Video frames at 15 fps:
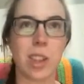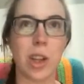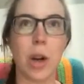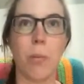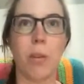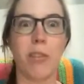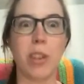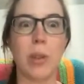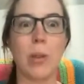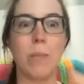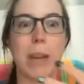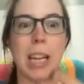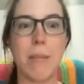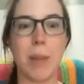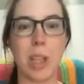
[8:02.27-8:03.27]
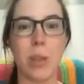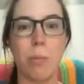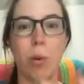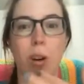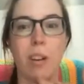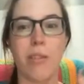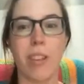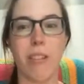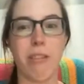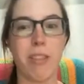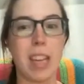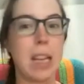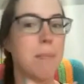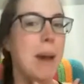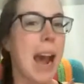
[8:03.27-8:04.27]
you know, reviews being much more of the
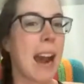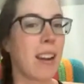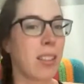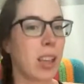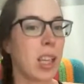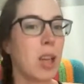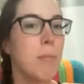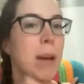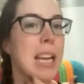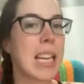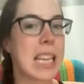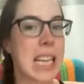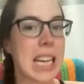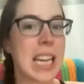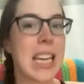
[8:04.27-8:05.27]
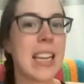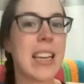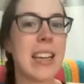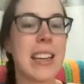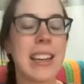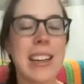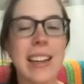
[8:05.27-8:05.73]
feedback that you might need.